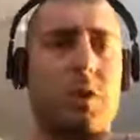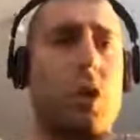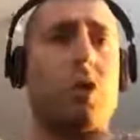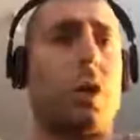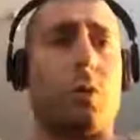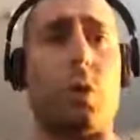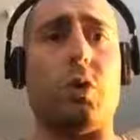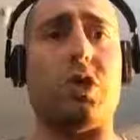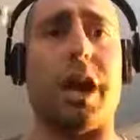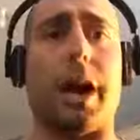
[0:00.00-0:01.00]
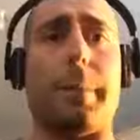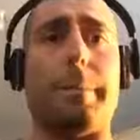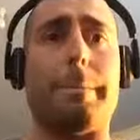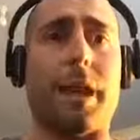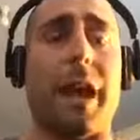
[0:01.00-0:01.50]
So it's off to a good start.
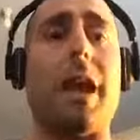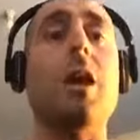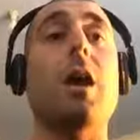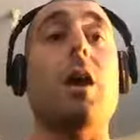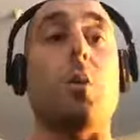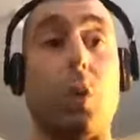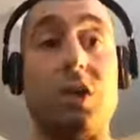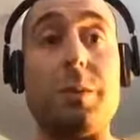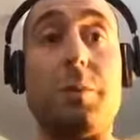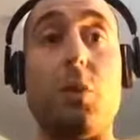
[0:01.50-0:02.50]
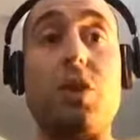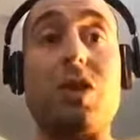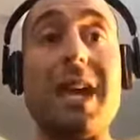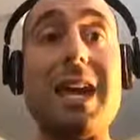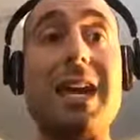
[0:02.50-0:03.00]
Okay. What's
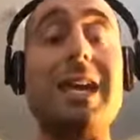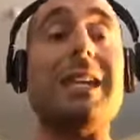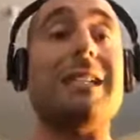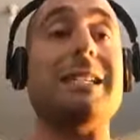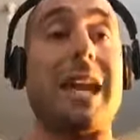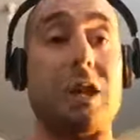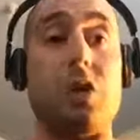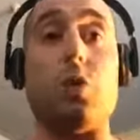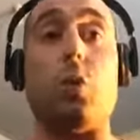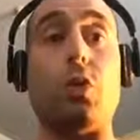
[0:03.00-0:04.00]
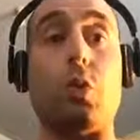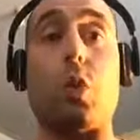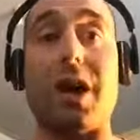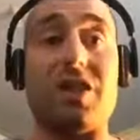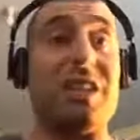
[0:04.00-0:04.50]
important there is that you do all the
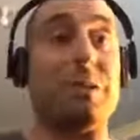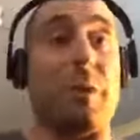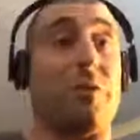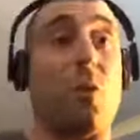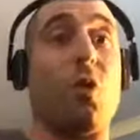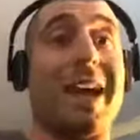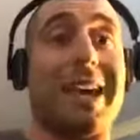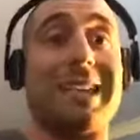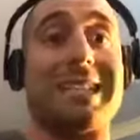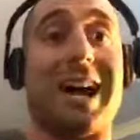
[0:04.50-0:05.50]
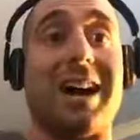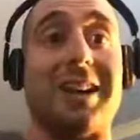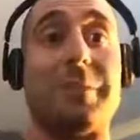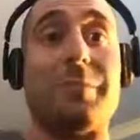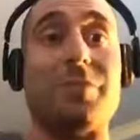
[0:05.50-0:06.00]
right things before they get
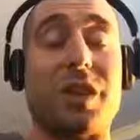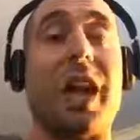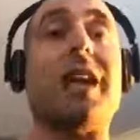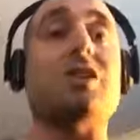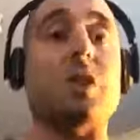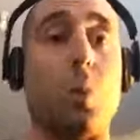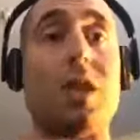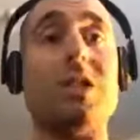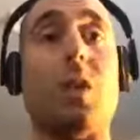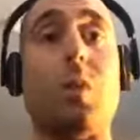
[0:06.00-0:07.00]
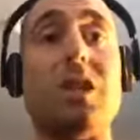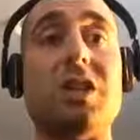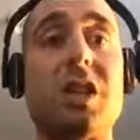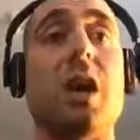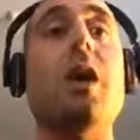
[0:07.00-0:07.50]
started. Okay, so once they
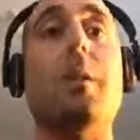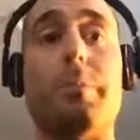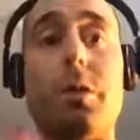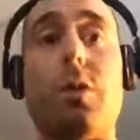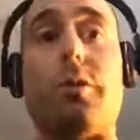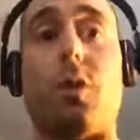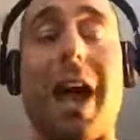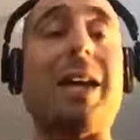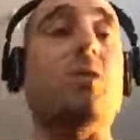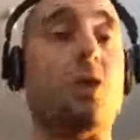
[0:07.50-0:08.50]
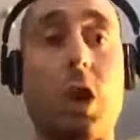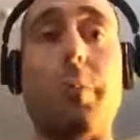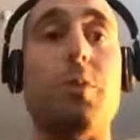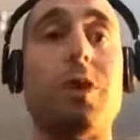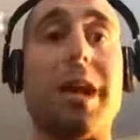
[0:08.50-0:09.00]
register, beautiful. Hey, look,
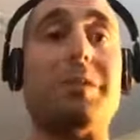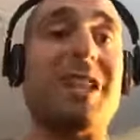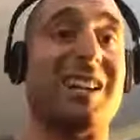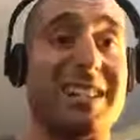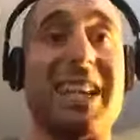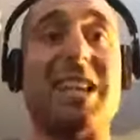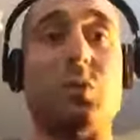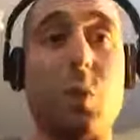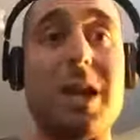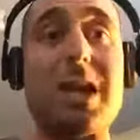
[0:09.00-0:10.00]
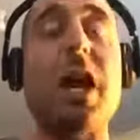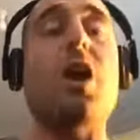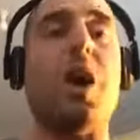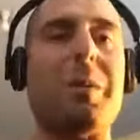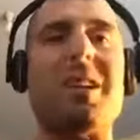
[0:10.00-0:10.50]
boot camp starts next week.
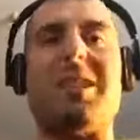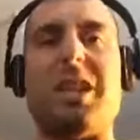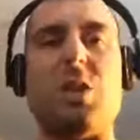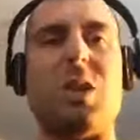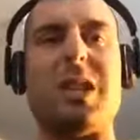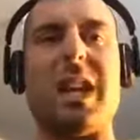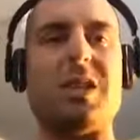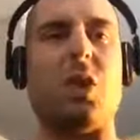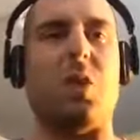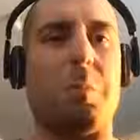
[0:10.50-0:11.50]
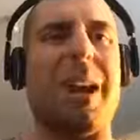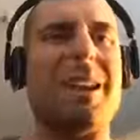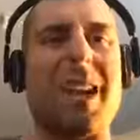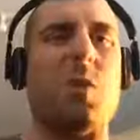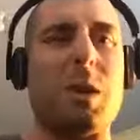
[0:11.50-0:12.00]
I'm going to send you a text on
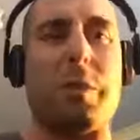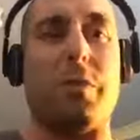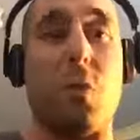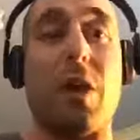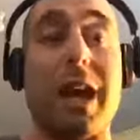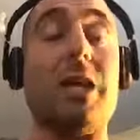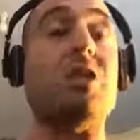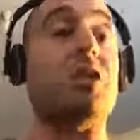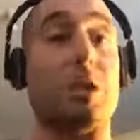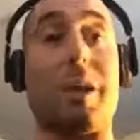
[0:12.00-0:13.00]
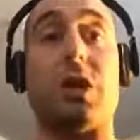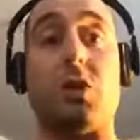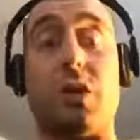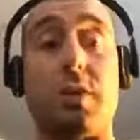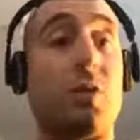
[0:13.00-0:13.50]
Monday, a week beforehand, just to make
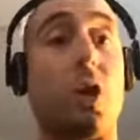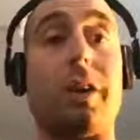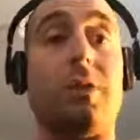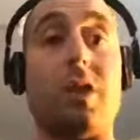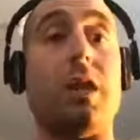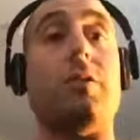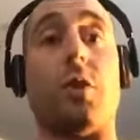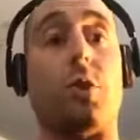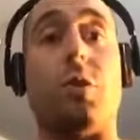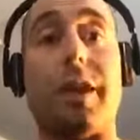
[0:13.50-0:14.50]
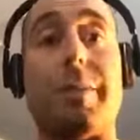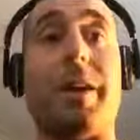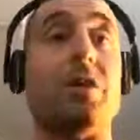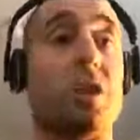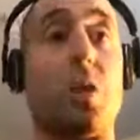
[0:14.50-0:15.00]
sure that you've got everything. You've got all the
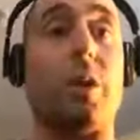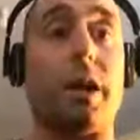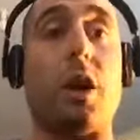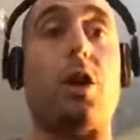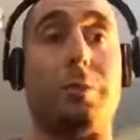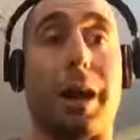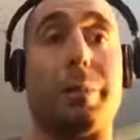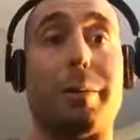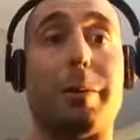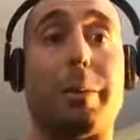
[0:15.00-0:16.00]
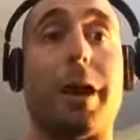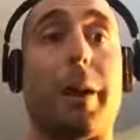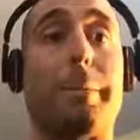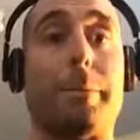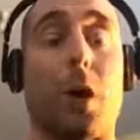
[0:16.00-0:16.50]
emails, you know where to go, blah, blah, blah, blah, blah.
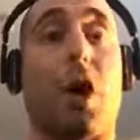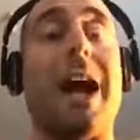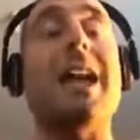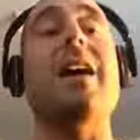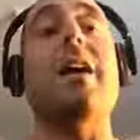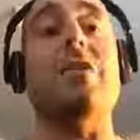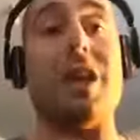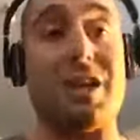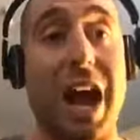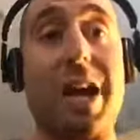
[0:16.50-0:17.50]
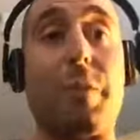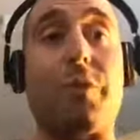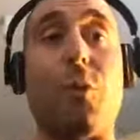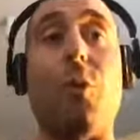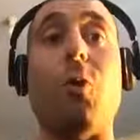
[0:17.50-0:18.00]
All right. The day
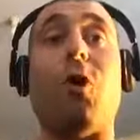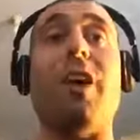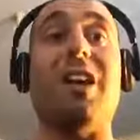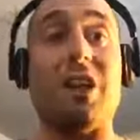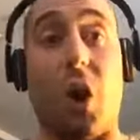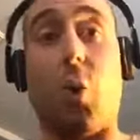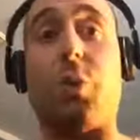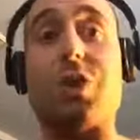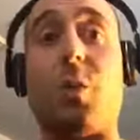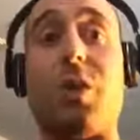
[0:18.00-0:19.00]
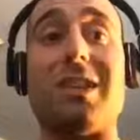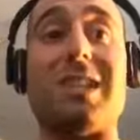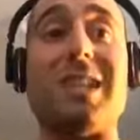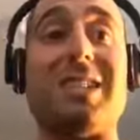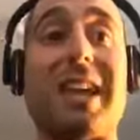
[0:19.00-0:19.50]
before, you also want to
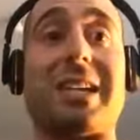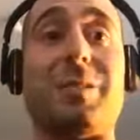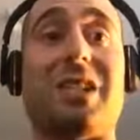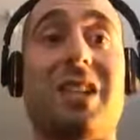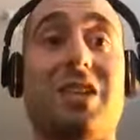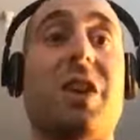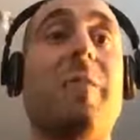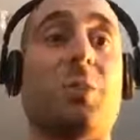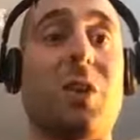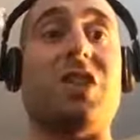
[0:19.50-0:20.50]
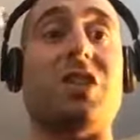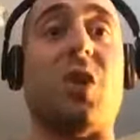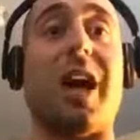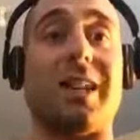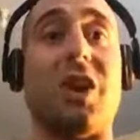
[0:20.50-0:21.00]
send a text message, which is
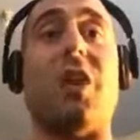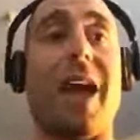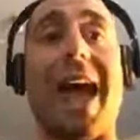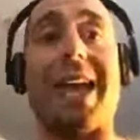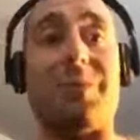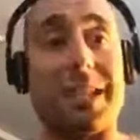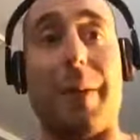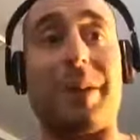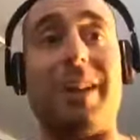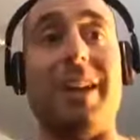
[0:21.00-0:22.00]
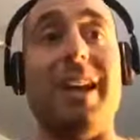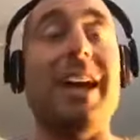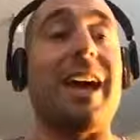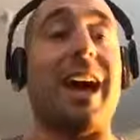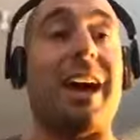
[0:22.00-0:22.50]
like, hey, what's happening?
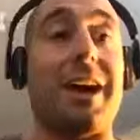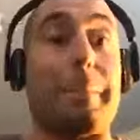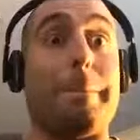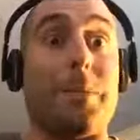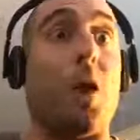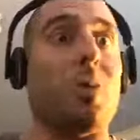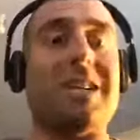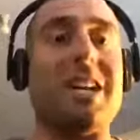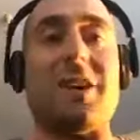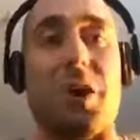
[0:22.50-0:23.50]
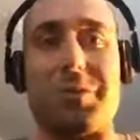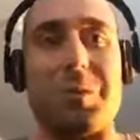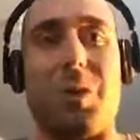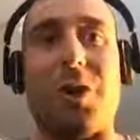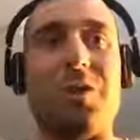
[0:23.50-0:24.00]
We kick off
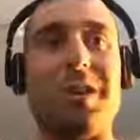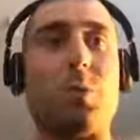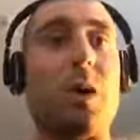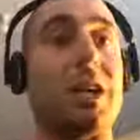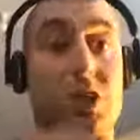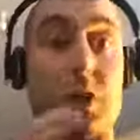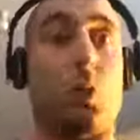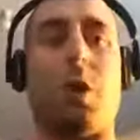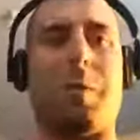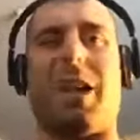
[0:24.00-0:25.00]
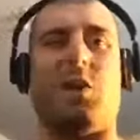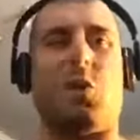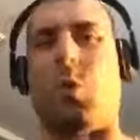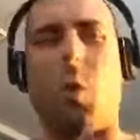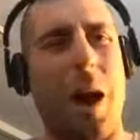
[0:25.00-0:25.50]
tomorrow this week. Just want to make
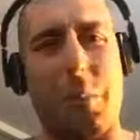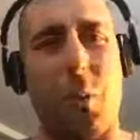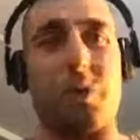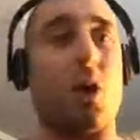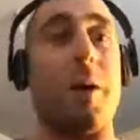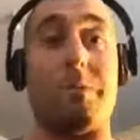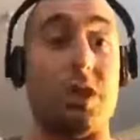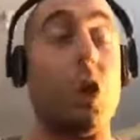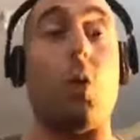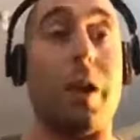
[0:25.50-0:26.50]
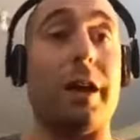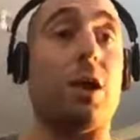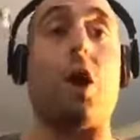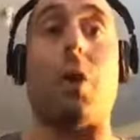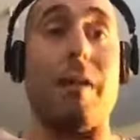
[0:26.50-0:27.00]
sure one more time. Do you know where to
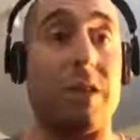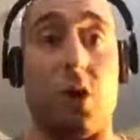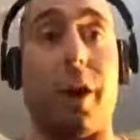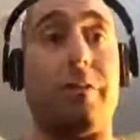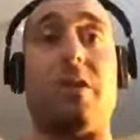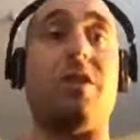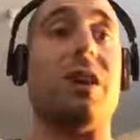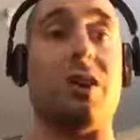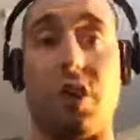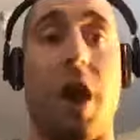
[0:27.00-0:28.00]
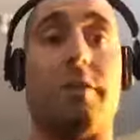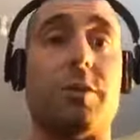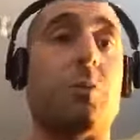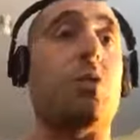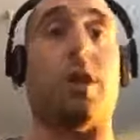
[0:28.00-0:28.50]
go? Have you got everything? Are you
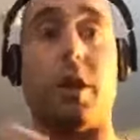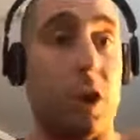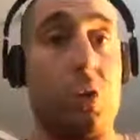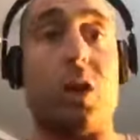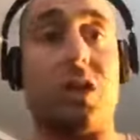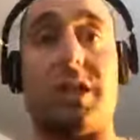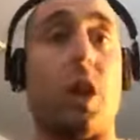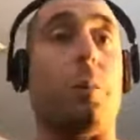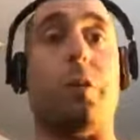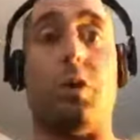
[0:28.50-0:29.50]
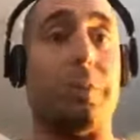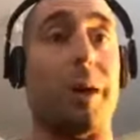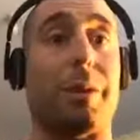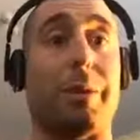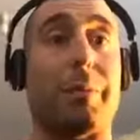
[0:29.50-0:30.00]
comfortable? Can I do anything to help you?
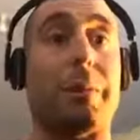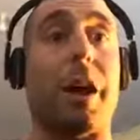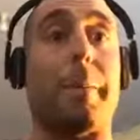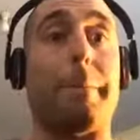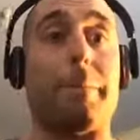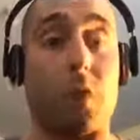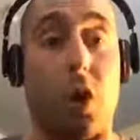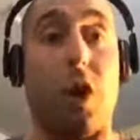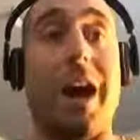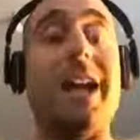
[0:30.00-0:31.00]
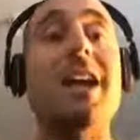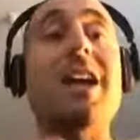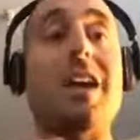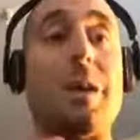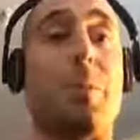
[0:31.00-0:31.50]
Blah, blah, blah, blah, blah. All right.
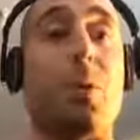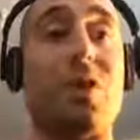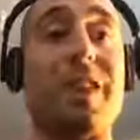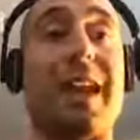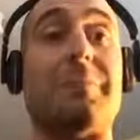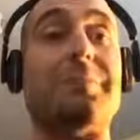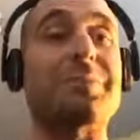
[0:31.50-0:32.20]
Important there.